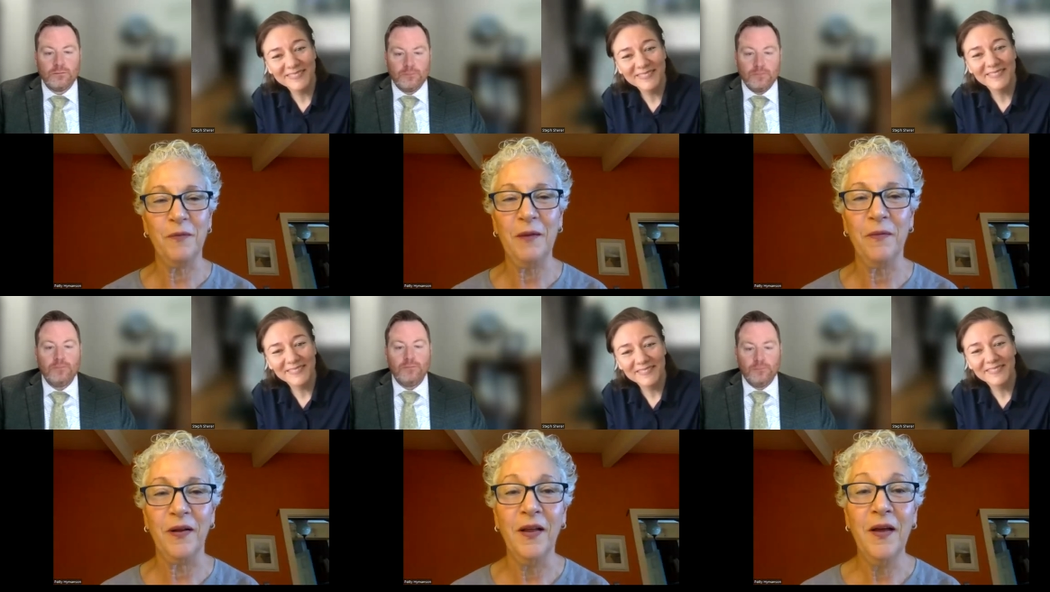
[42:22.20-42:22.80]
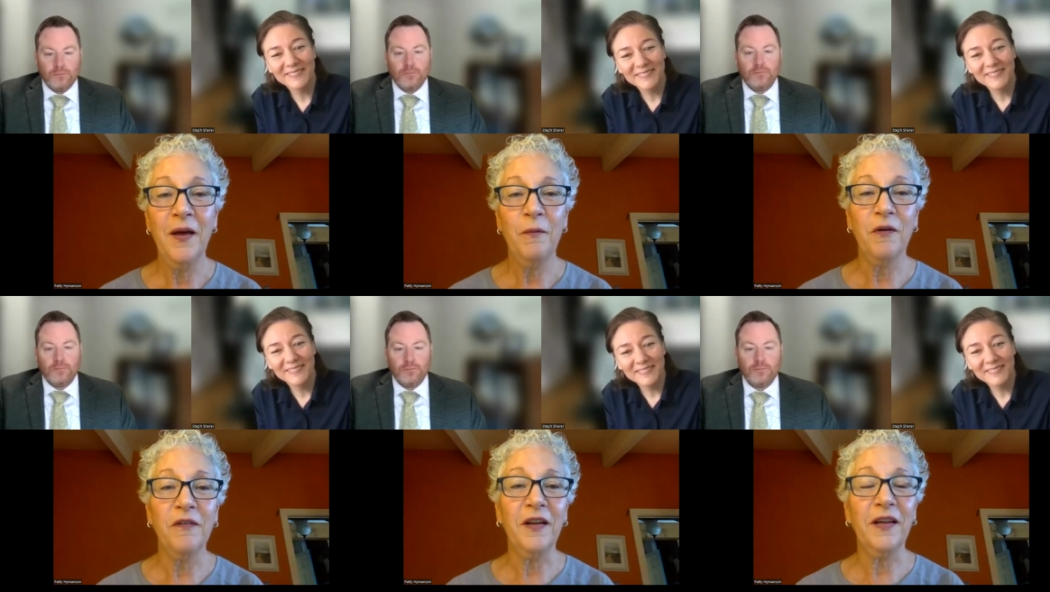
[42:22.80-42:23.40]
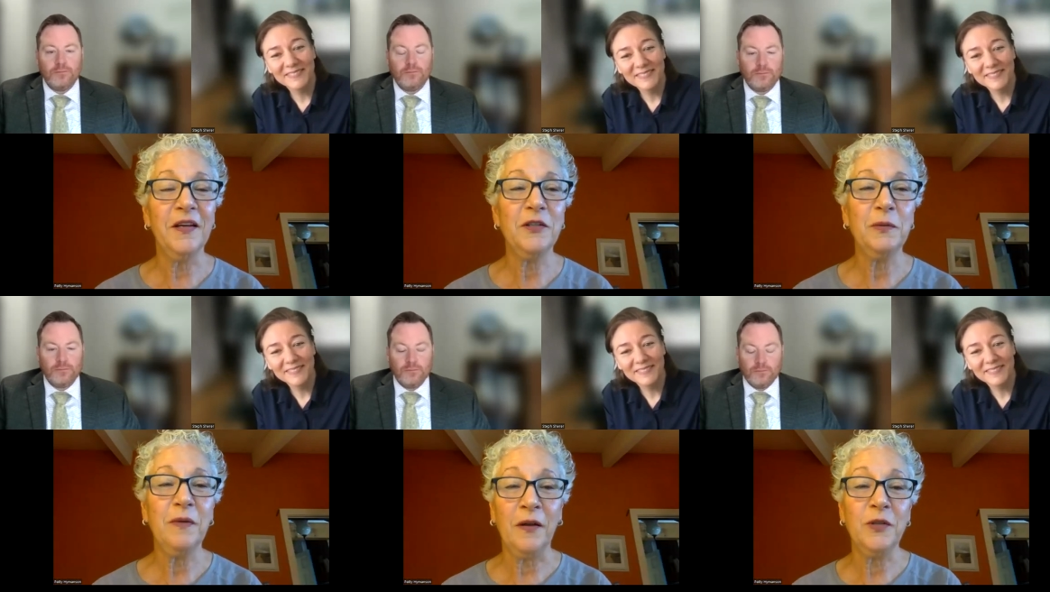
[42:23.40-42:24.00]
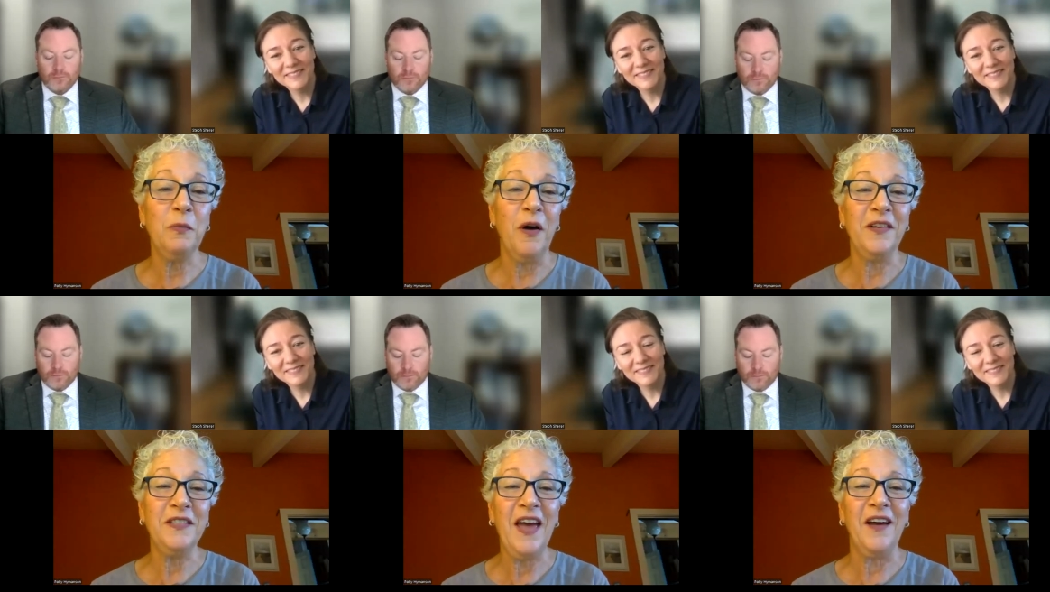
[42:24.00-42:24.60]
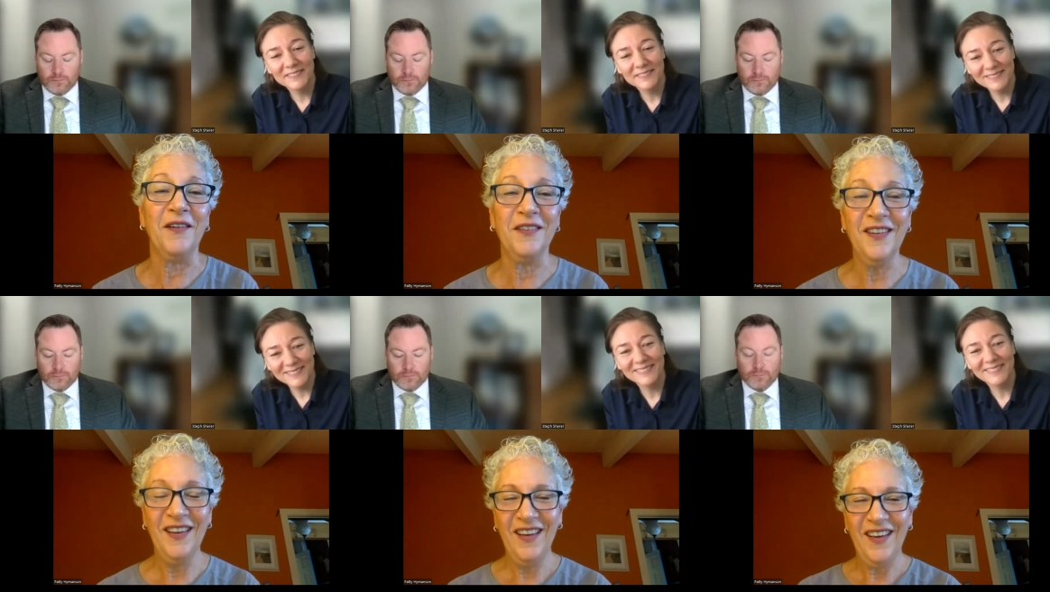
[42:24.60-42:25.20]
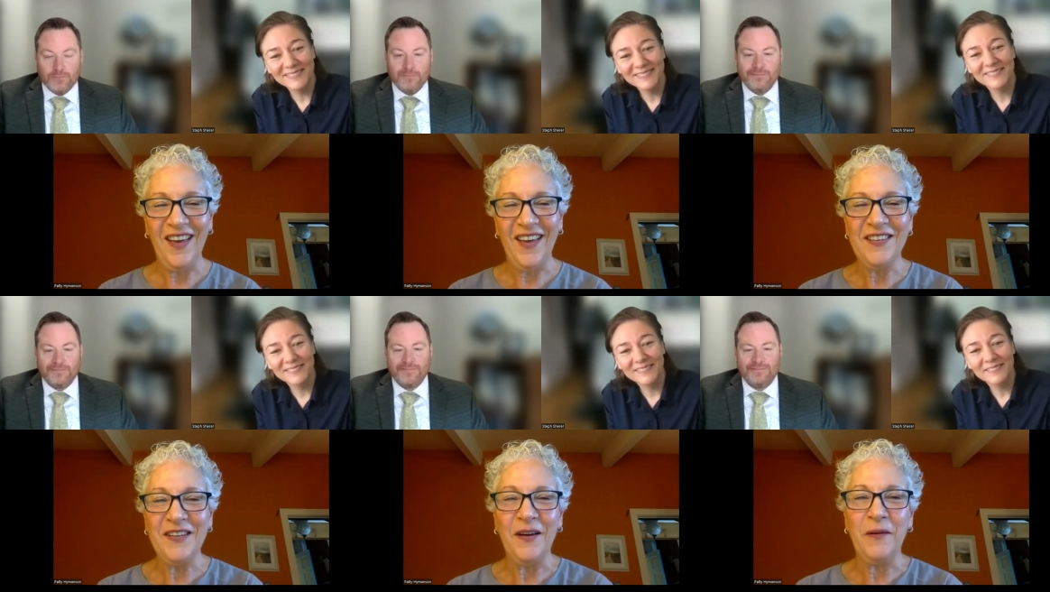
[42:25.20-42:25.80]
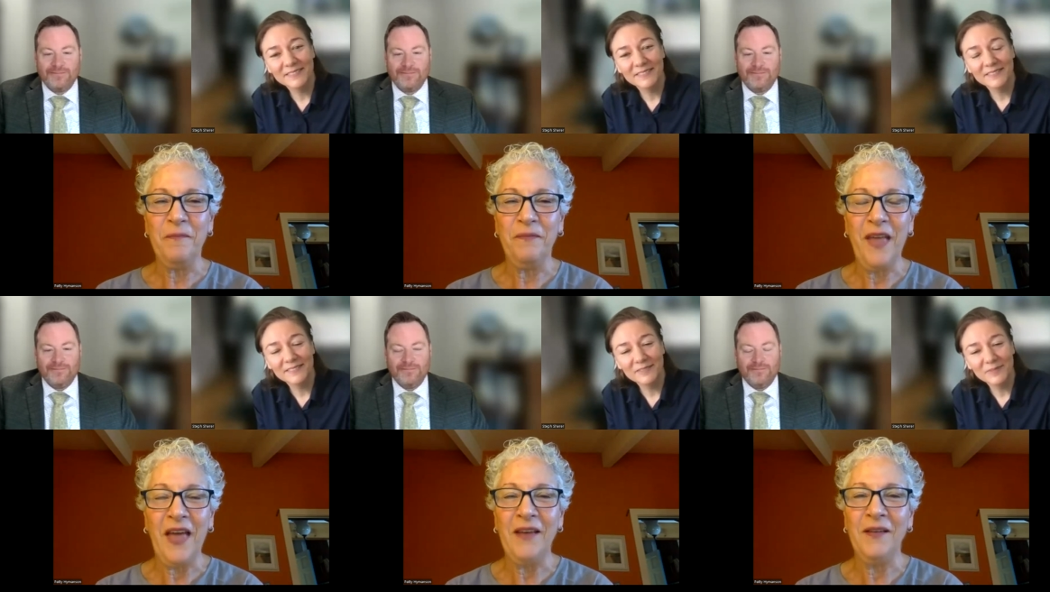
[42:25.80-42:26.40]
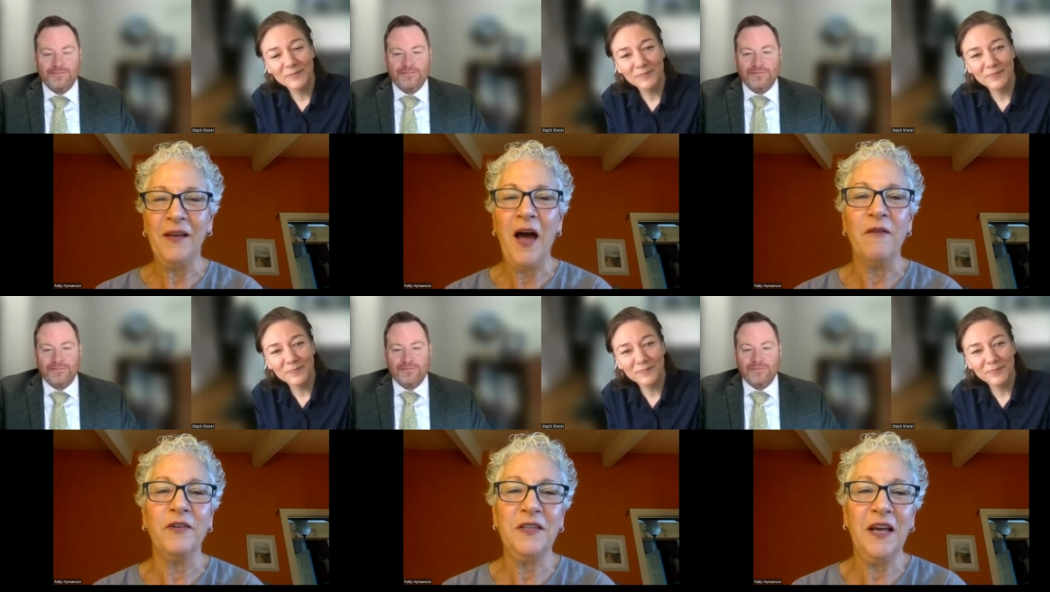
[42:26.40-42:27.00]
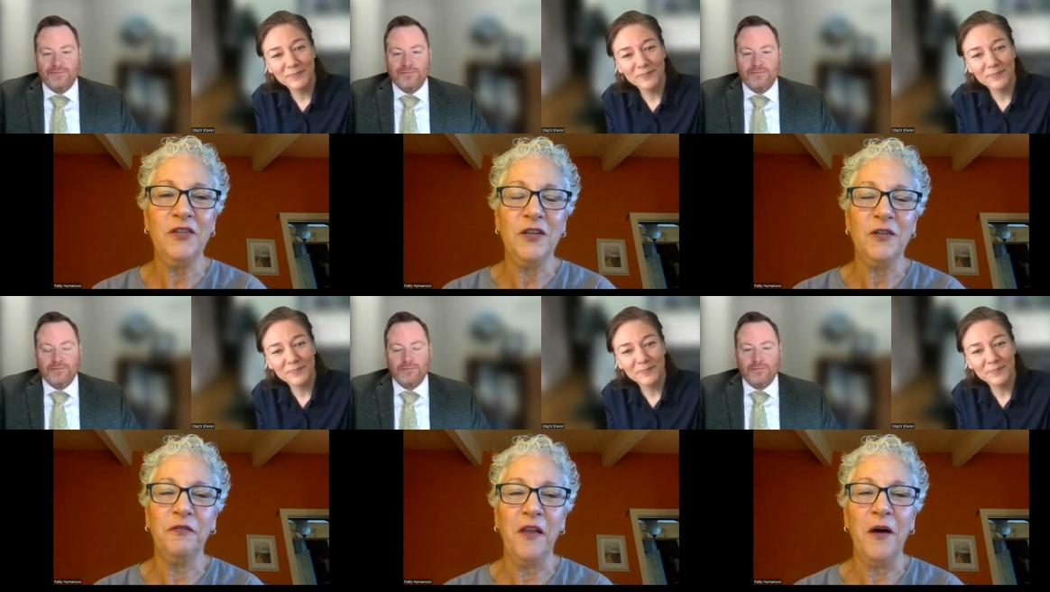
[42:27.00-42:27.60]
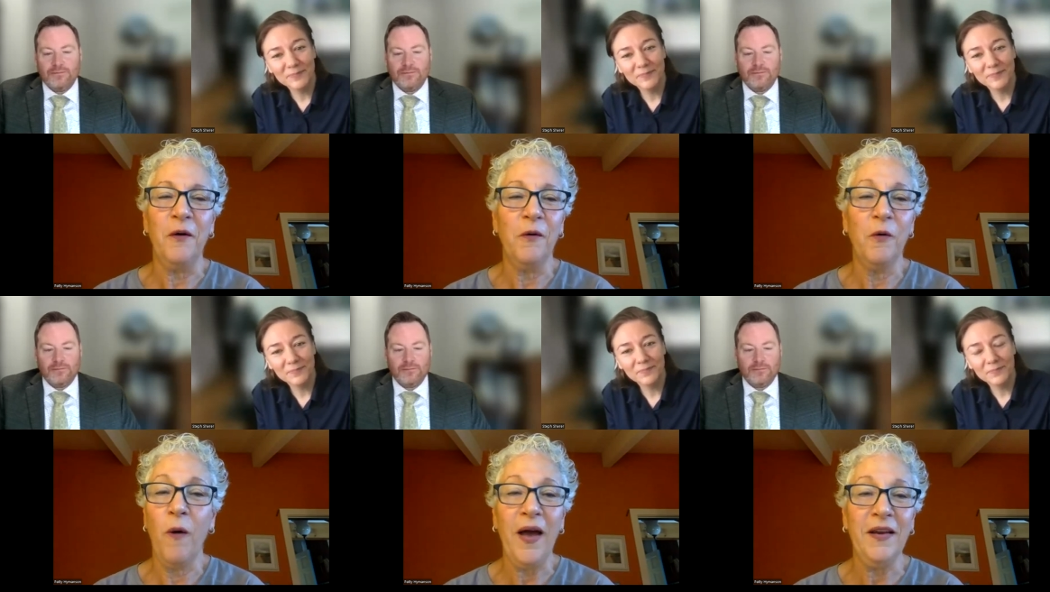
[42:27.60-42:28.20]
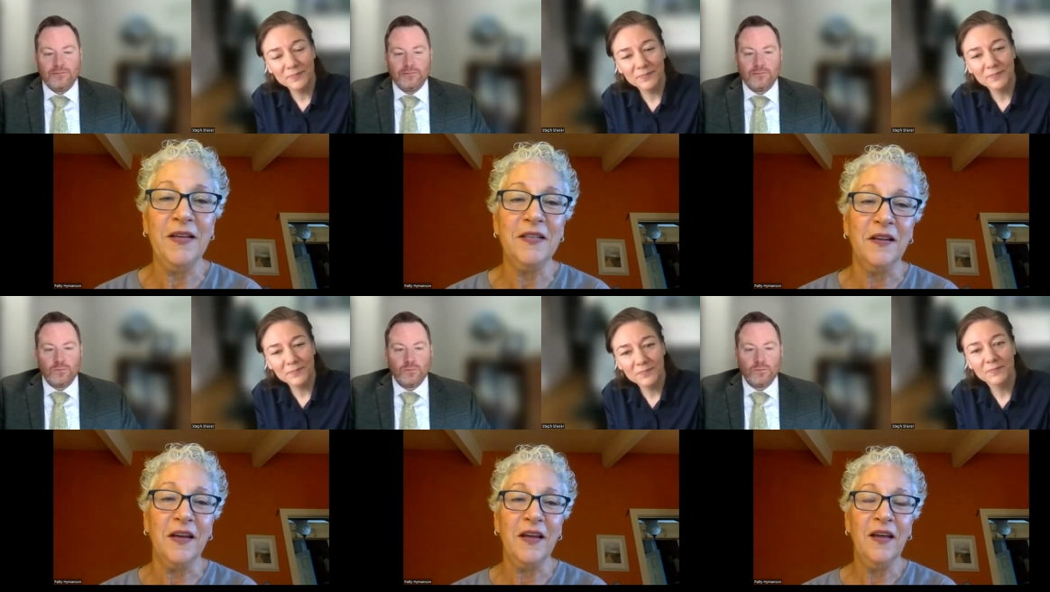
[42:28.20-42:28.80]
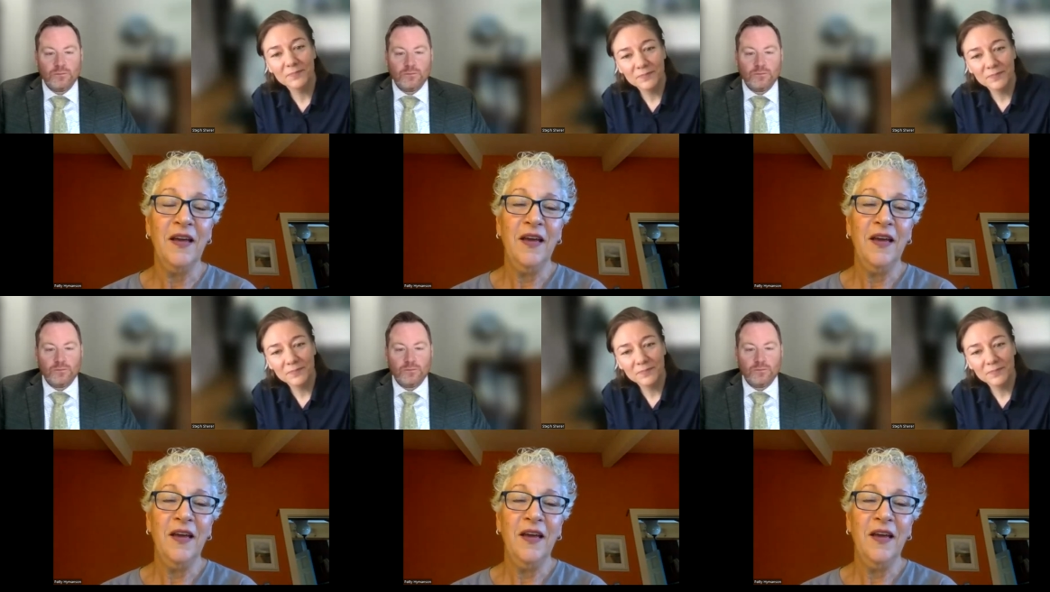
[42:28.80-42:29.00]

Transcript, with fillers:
Speaker 1: people. We're really a, a small town, and um, and the conversations flow quite easily.